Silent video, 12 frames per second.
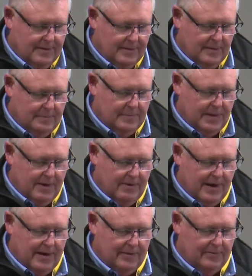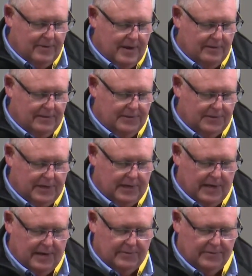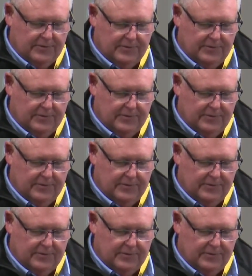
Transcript: Pair Allen Rowe Latinos.